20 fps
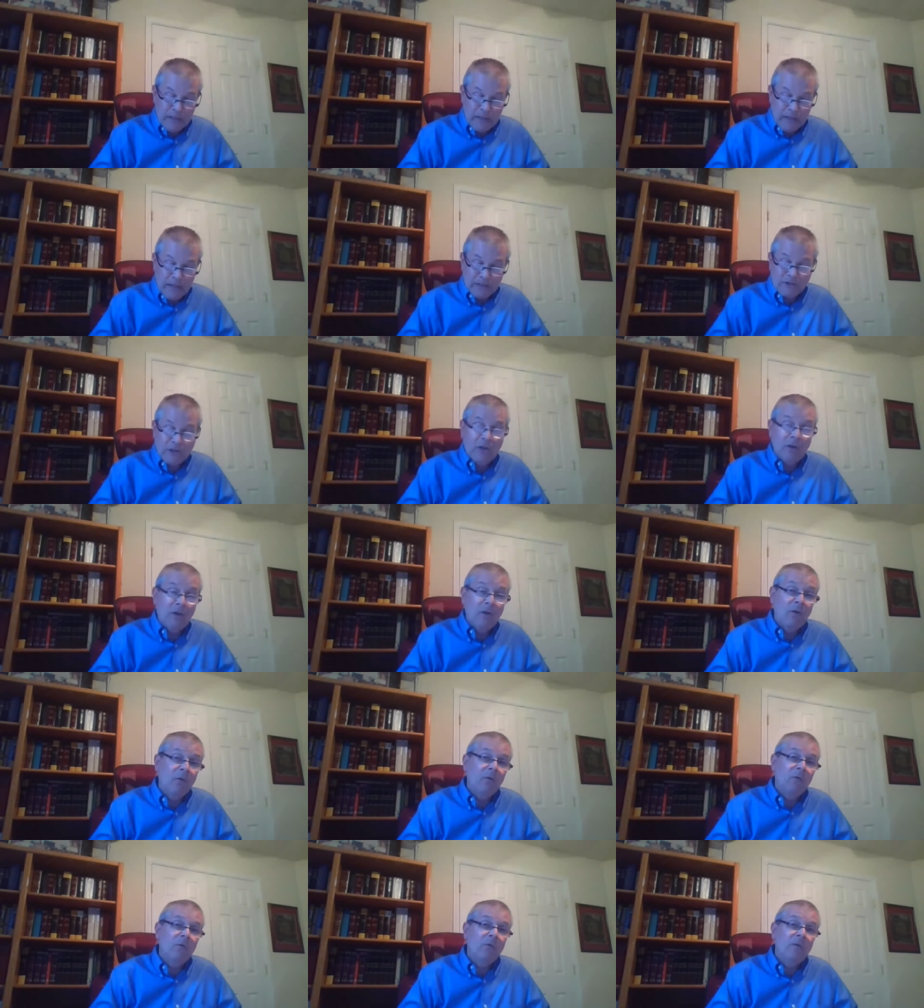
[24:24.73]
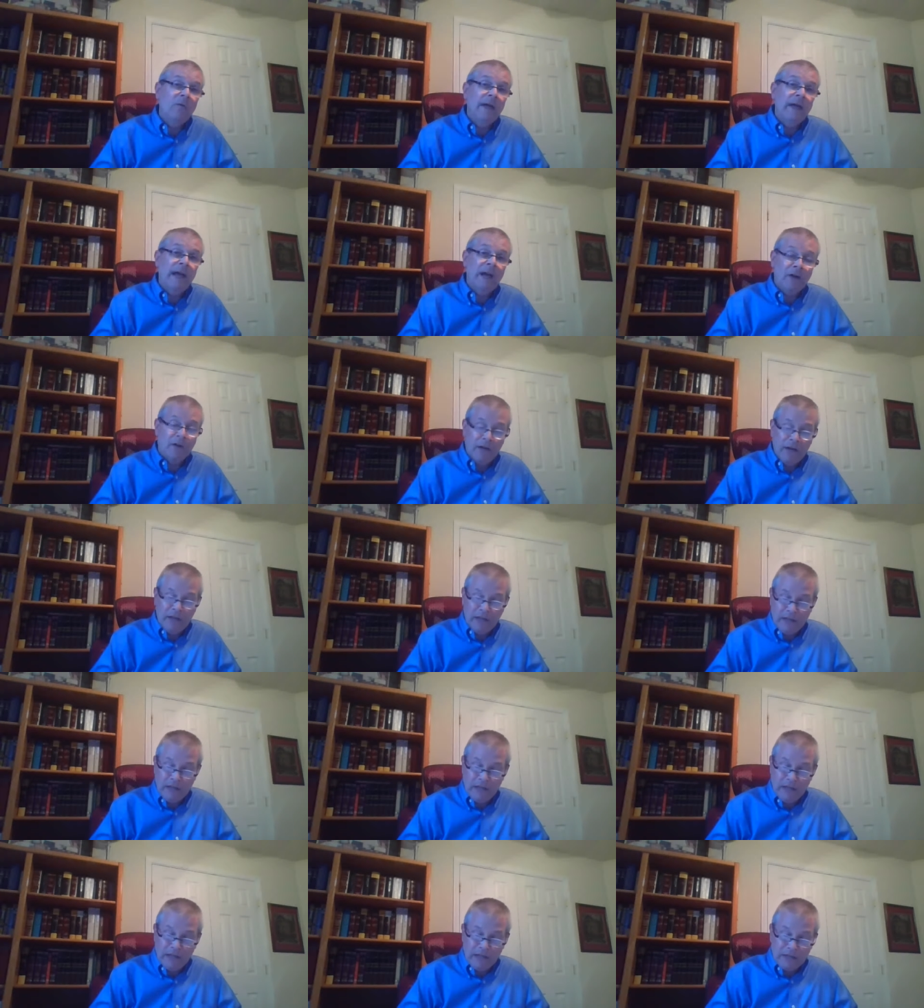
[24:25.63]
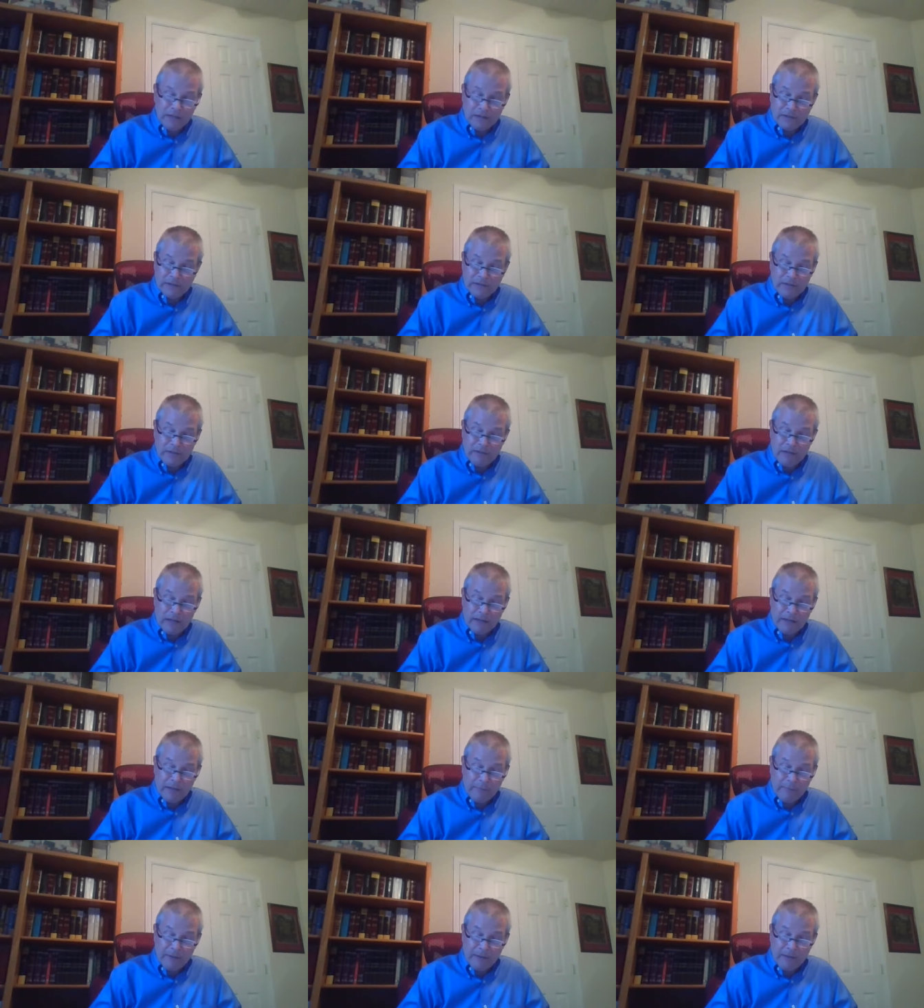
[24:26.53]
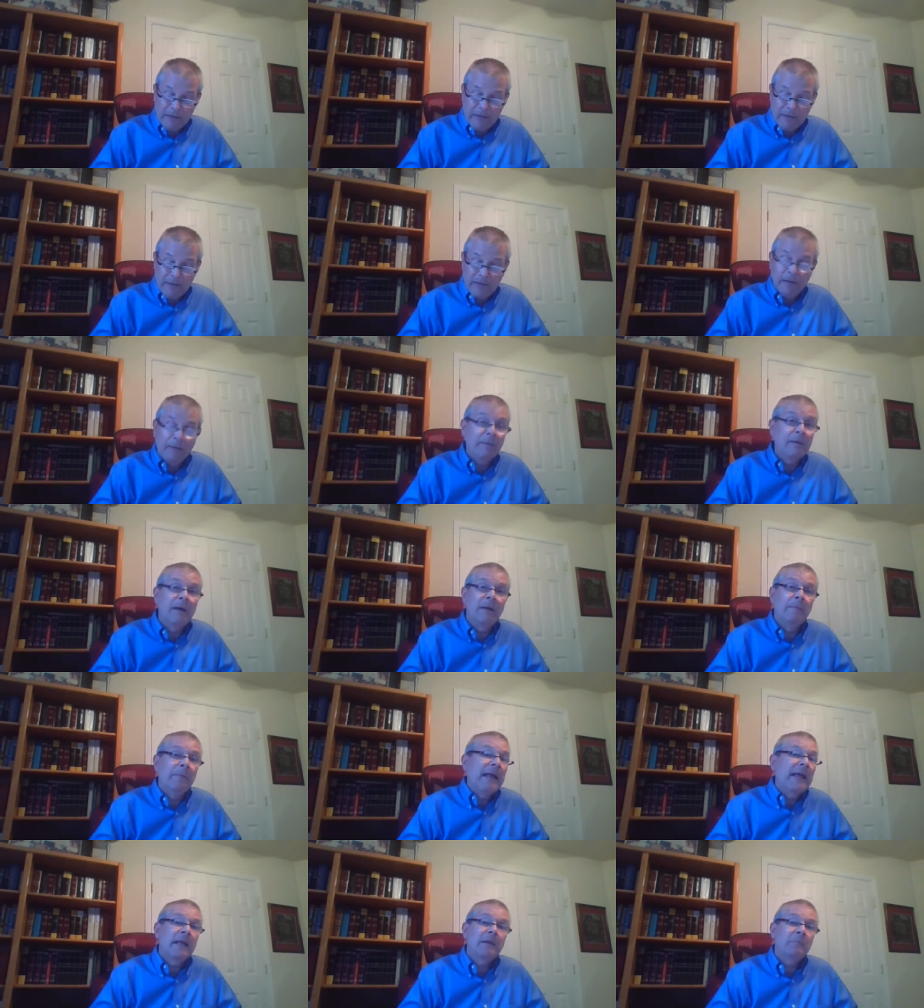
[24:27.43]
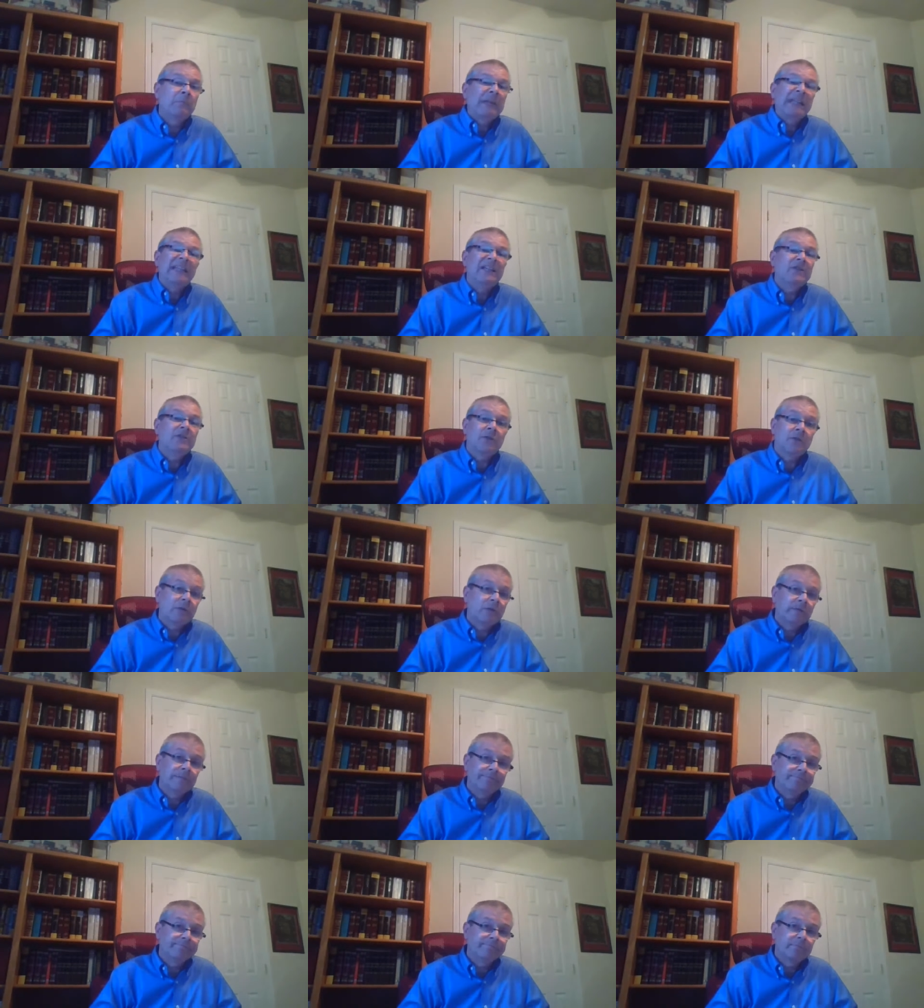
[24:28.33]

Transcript: And so Herod is nothing but a man pleaser.